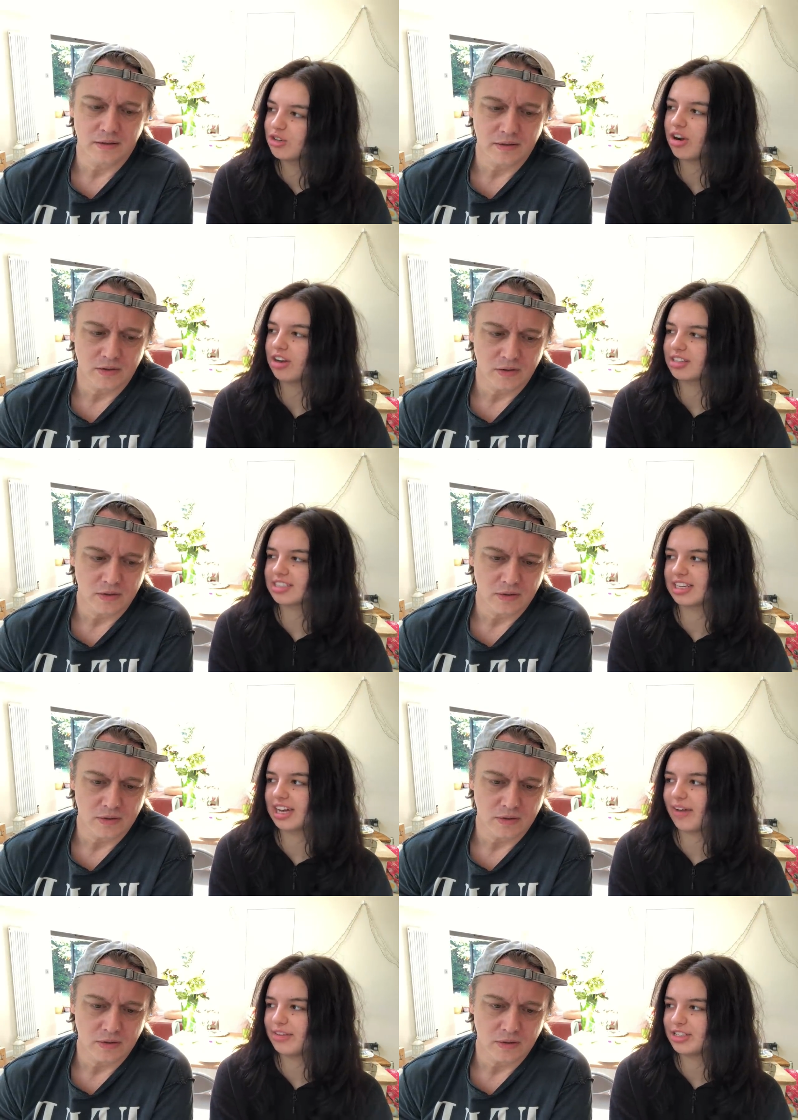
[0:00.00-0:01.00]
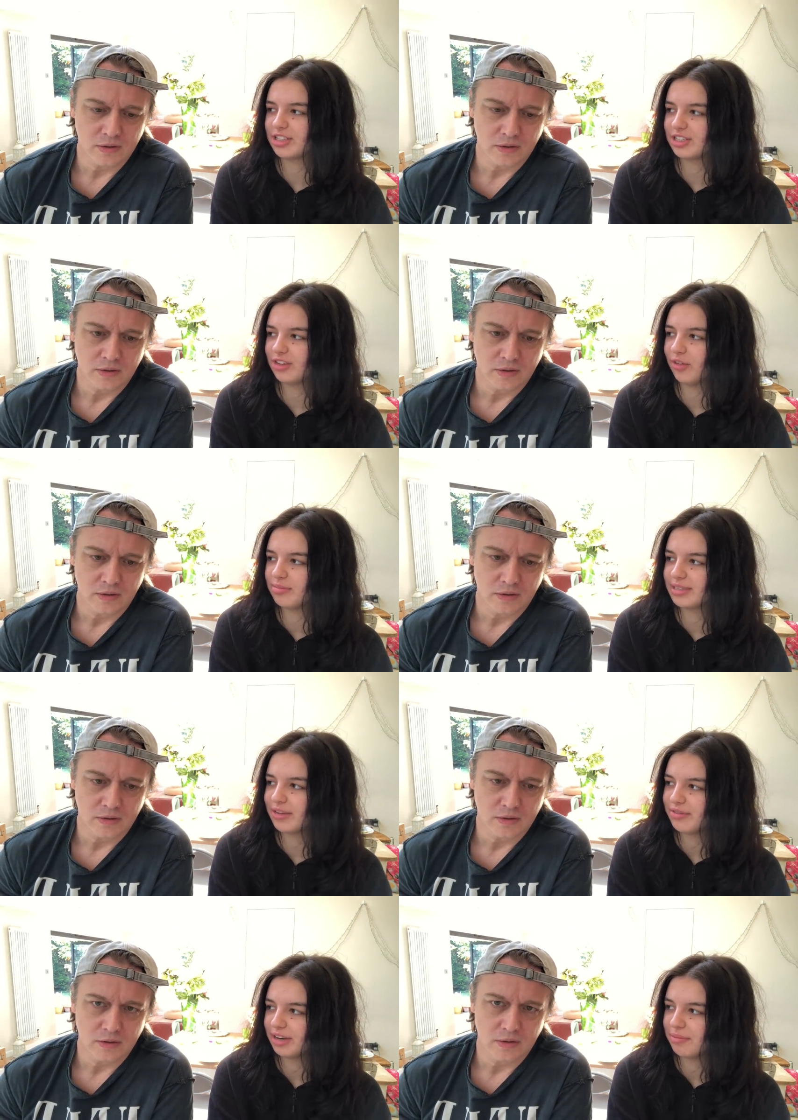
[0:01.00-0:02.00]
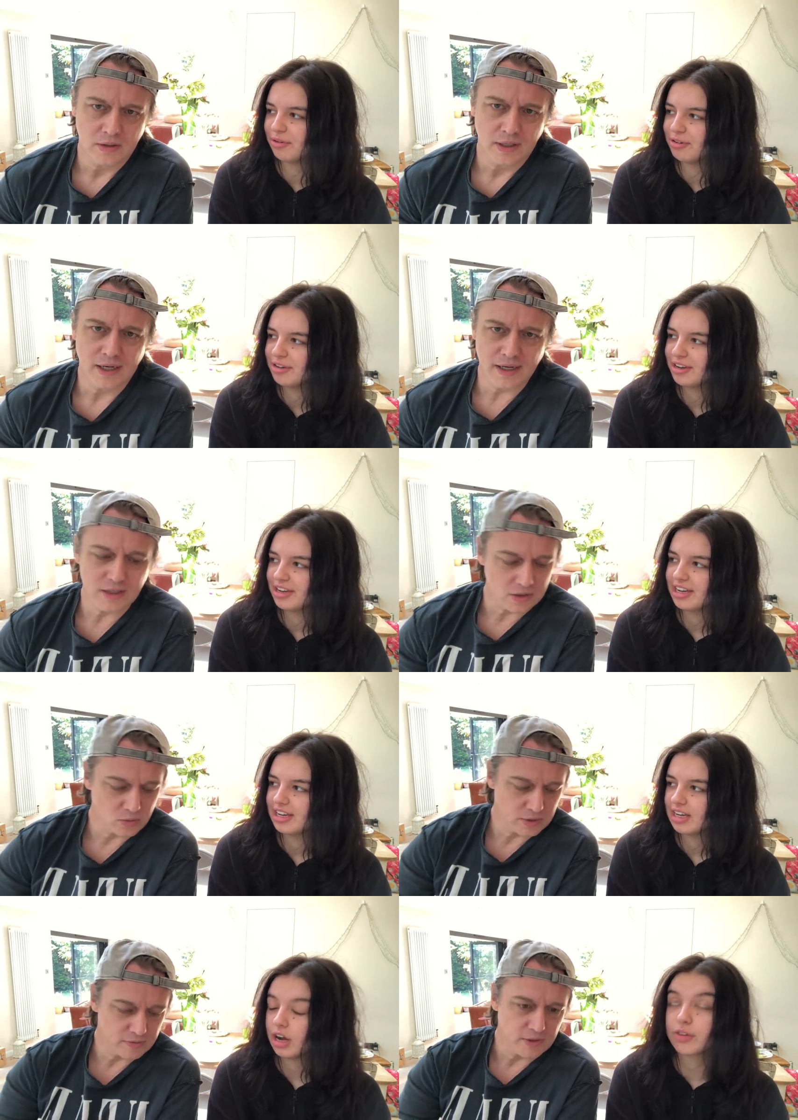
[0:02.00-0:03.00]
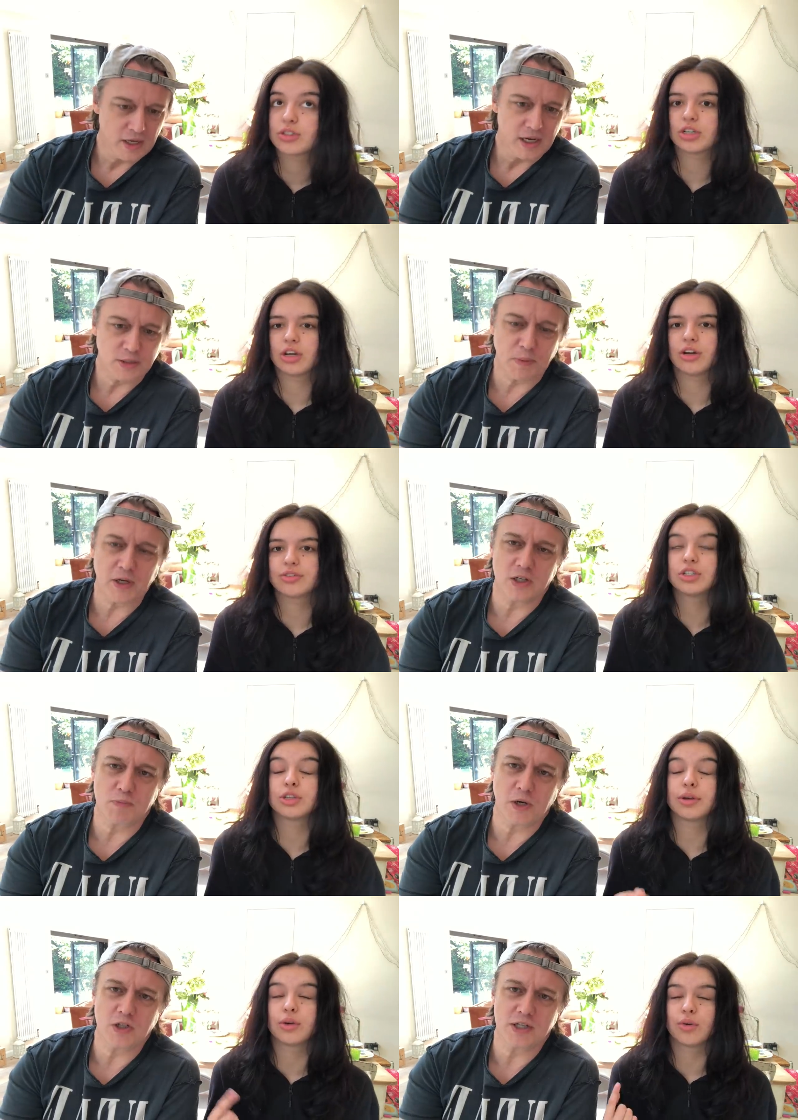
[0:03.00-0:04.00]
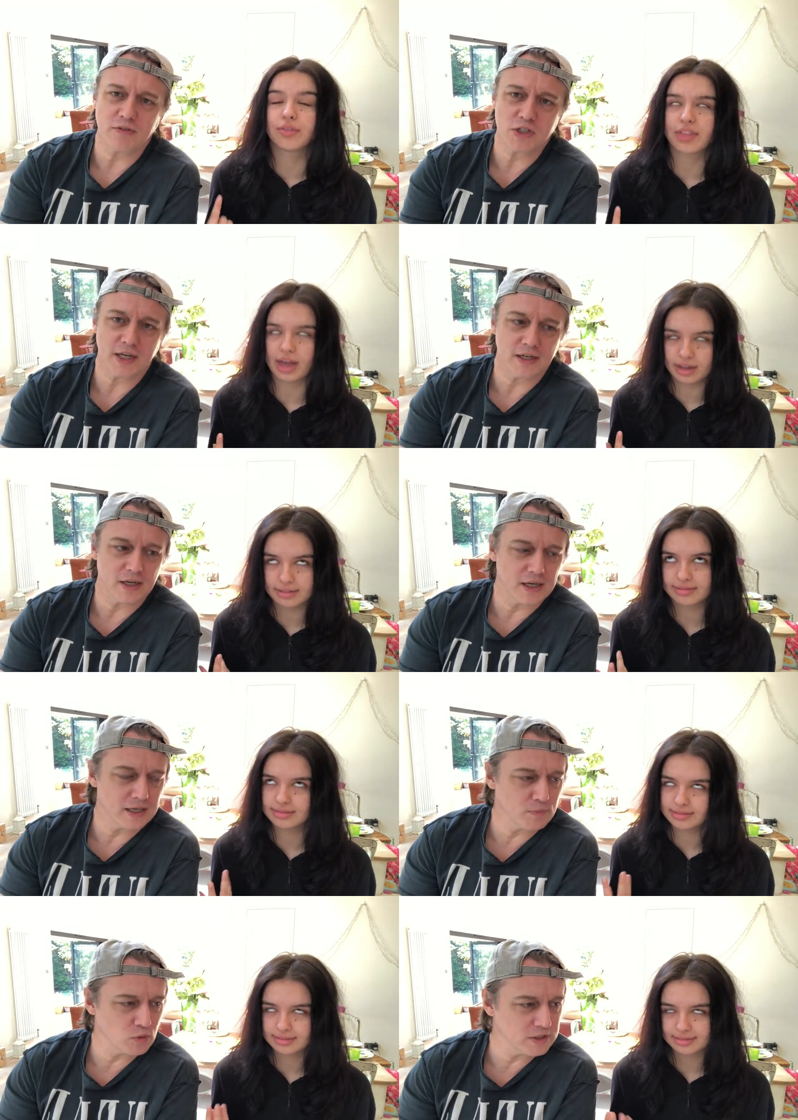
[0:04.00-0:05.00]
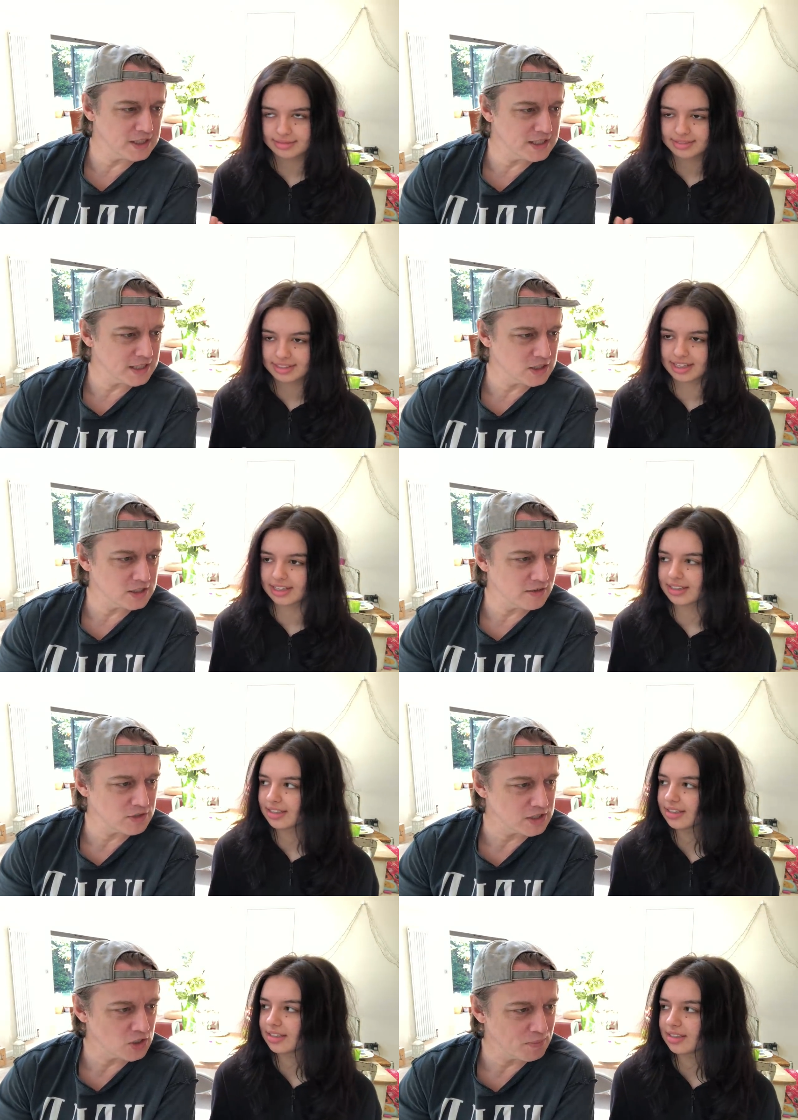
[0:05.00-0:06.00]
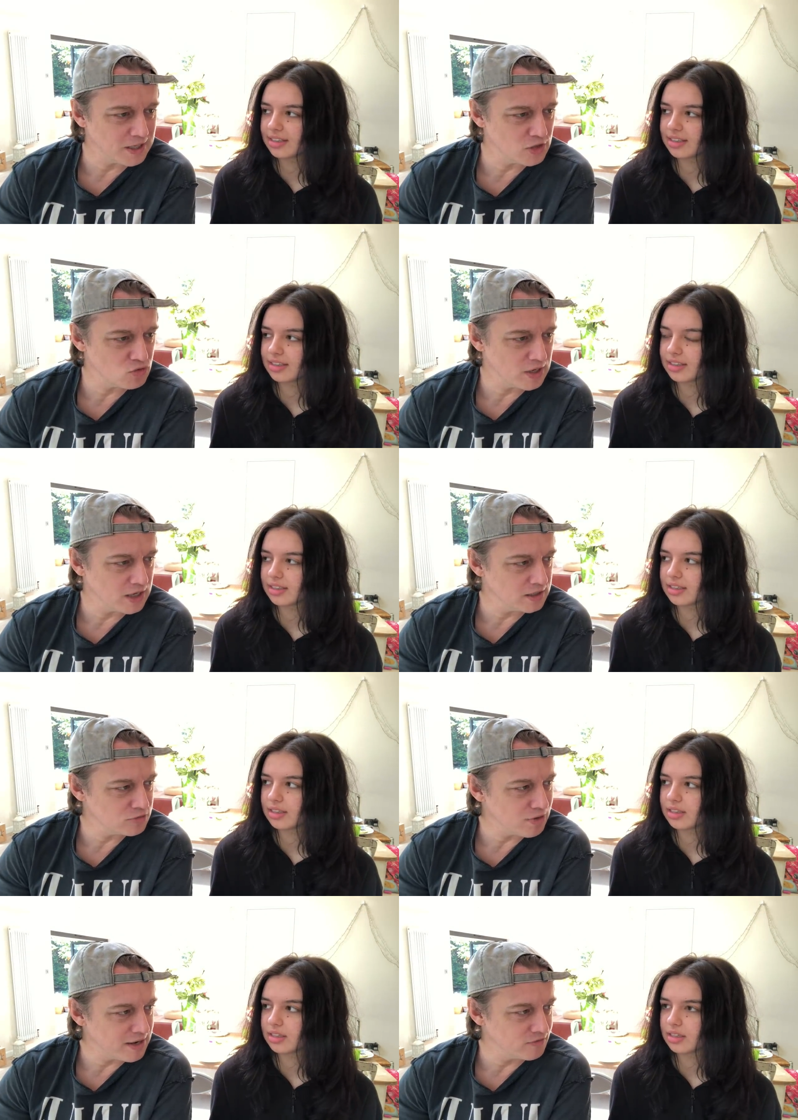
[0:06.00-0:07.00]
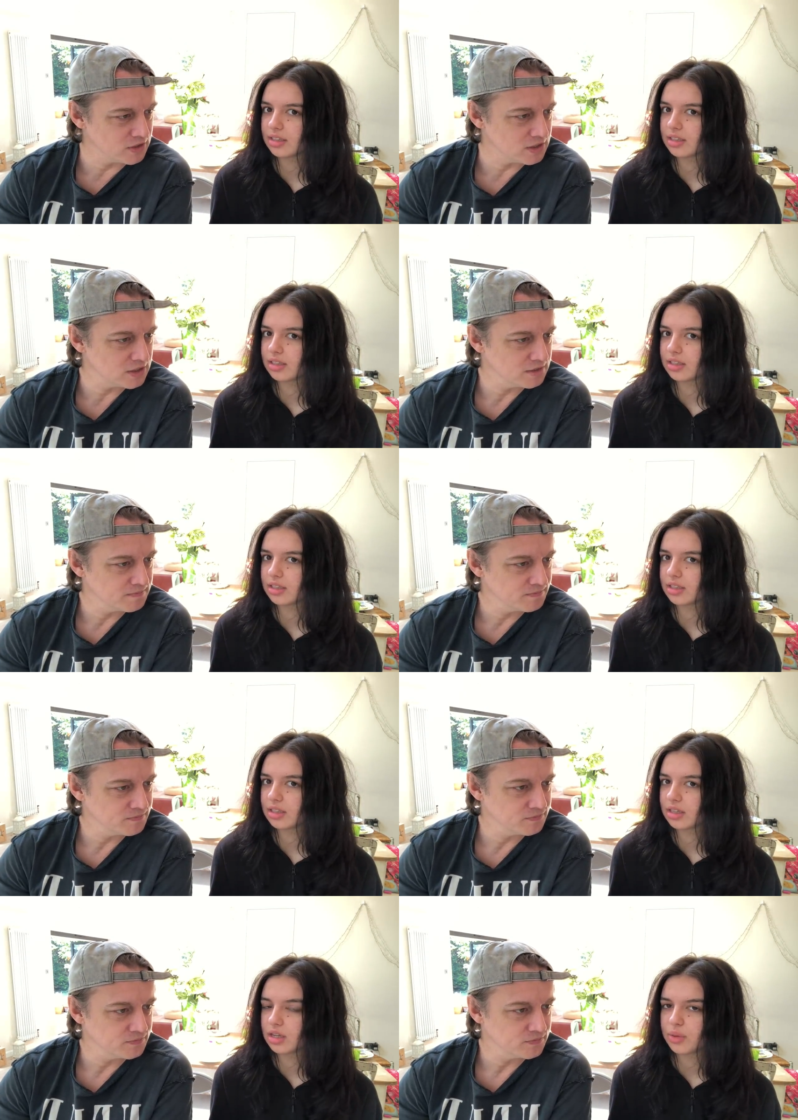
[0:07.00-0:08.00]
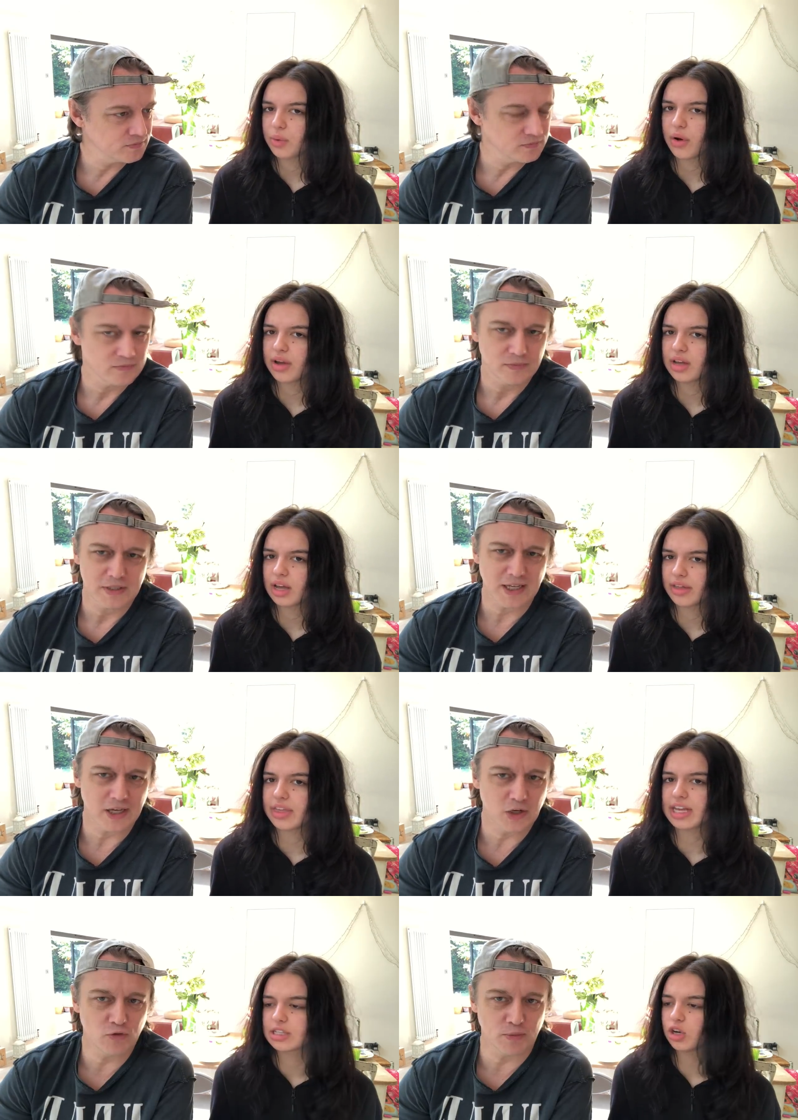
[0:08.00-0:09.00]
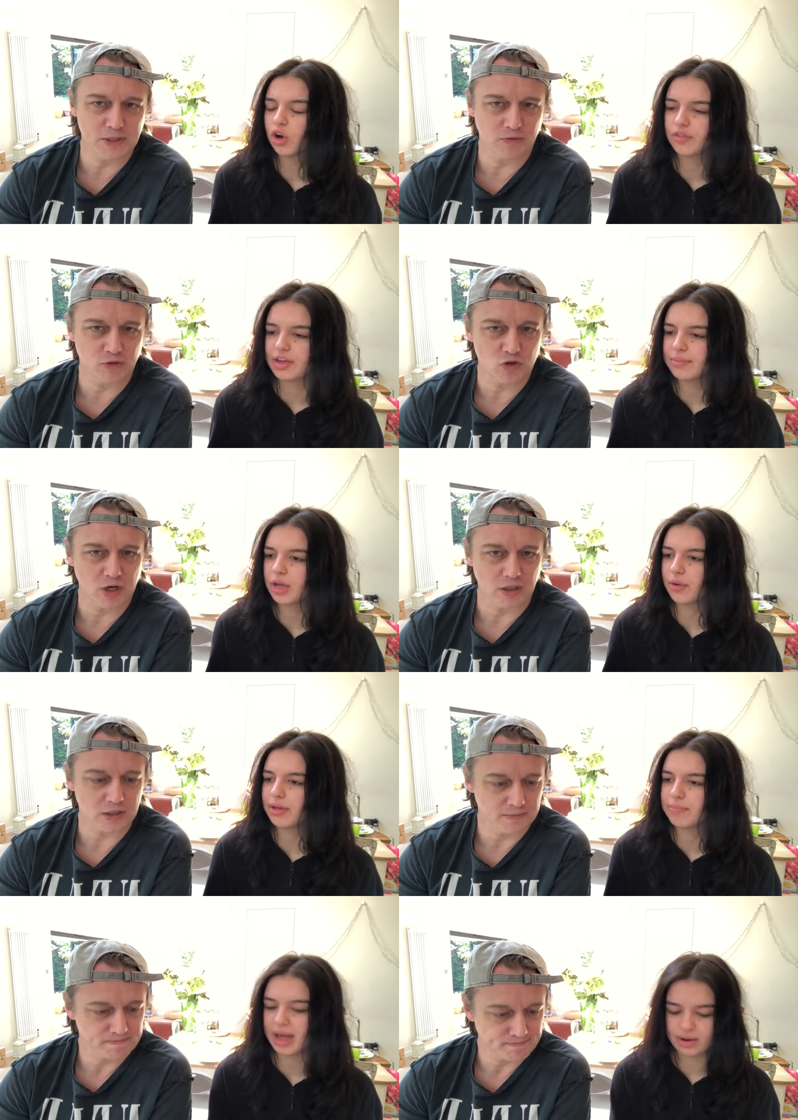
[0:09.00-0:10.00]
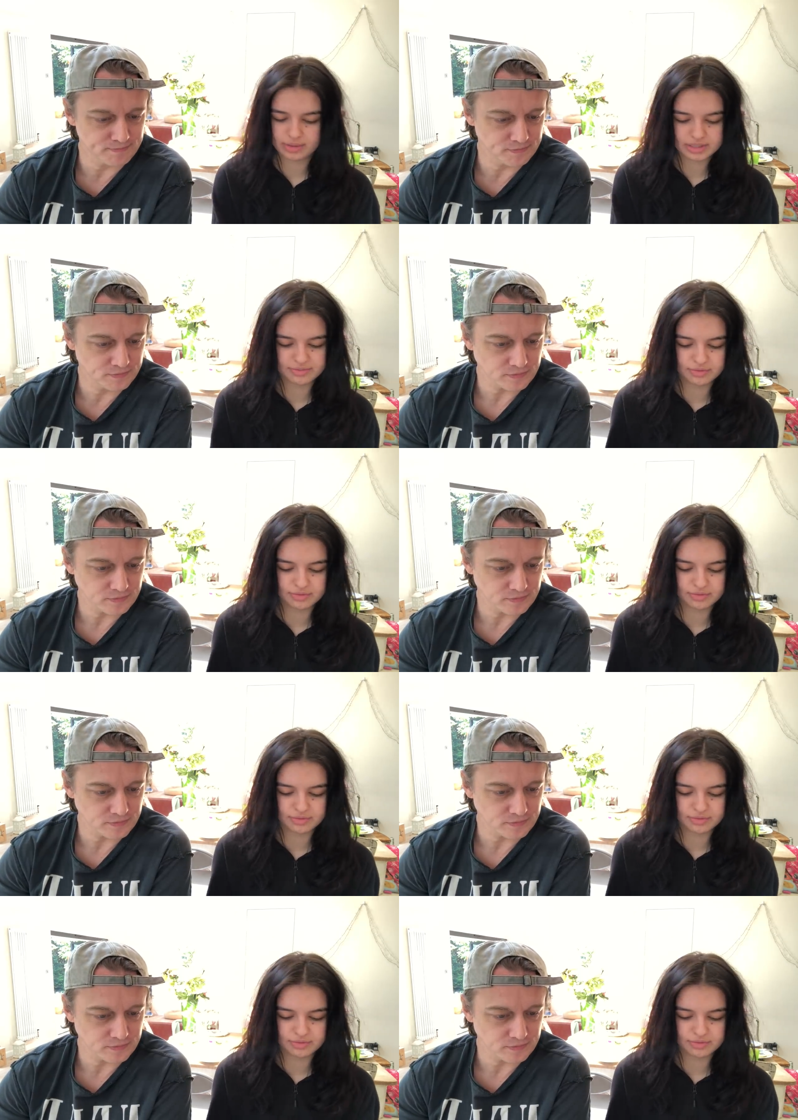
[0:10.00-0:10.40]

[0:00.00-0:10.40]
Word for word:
Speaker 1: drugs and now he's just not himself anymore. It is. Okay. After it's because, it's because they've sent.
Speaker 2: did he say it's because they've sent so many three-eyed ravens? Well, I think it's a lot of him drugs?
Speaker 1: going backwards and